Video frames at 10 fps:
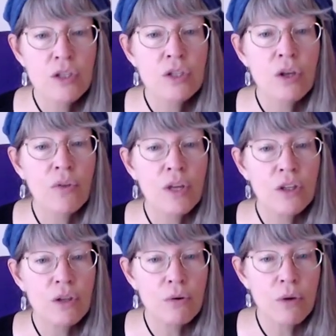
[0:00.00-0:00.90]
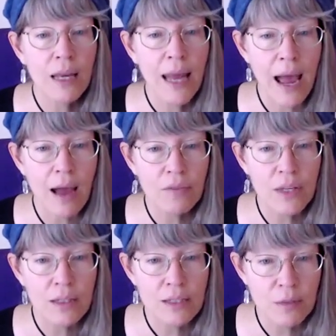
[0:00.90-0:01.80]
so that you can have
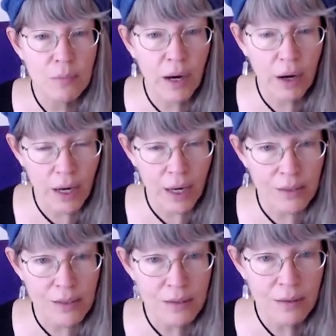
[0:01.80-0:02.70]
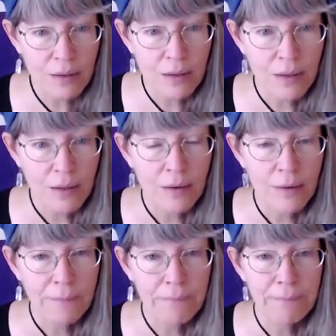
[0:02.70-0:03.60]
the experience
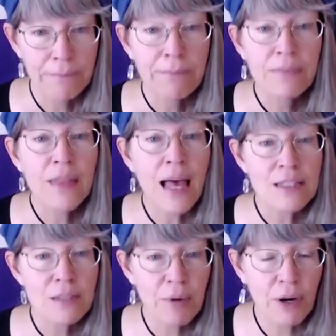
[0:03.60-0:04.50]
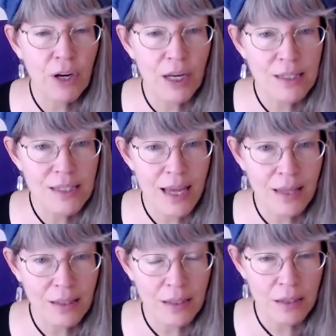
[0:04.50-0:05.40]
that spirit
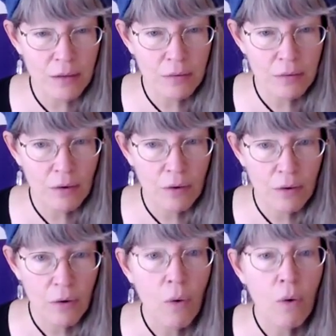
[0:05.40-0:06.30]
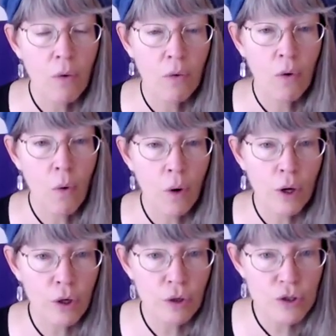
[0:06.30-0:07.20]
intended
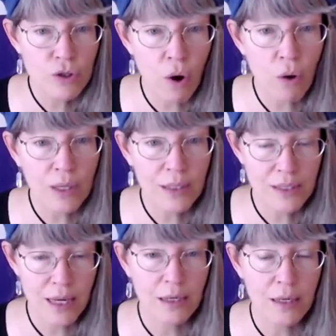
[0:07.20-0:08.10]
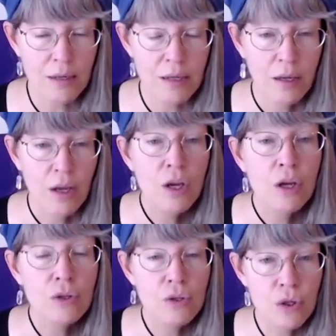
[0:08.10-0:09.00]
or your soul intended
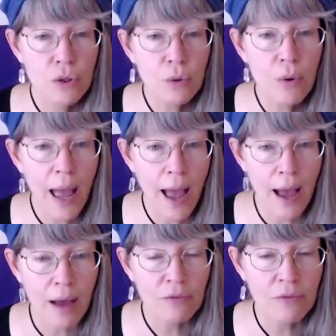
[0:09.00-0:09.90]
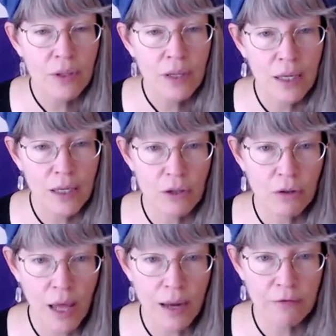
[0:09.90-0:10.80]
to have in
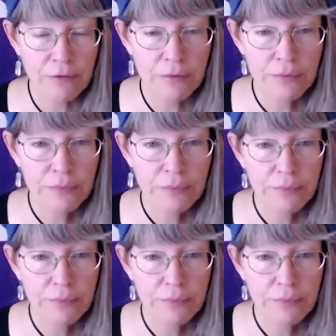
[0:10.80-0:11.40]
your life.